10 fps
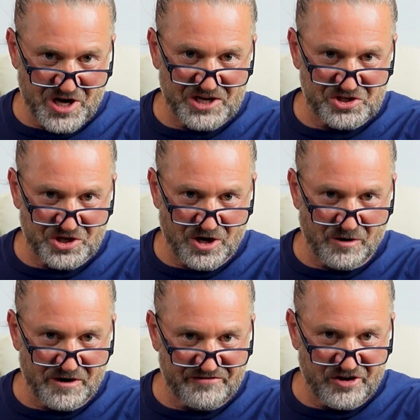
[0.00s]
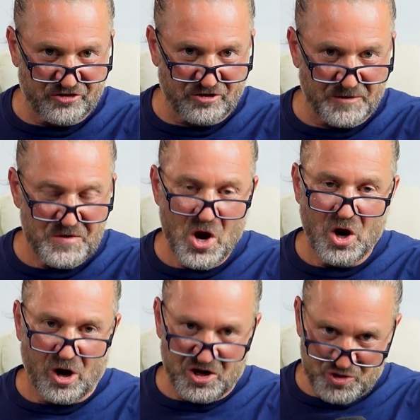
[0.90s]
a nice security feature.
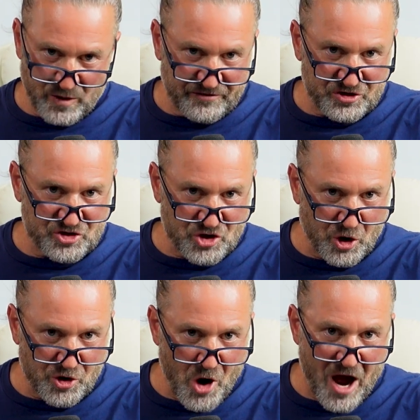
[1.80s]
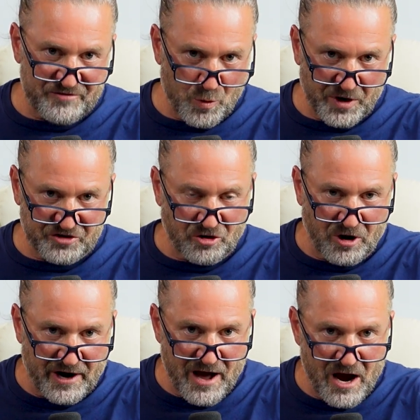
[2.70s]
Also, if it's turned off and you want to
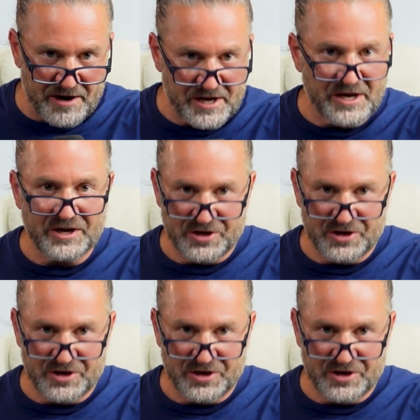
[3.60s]
turn it on,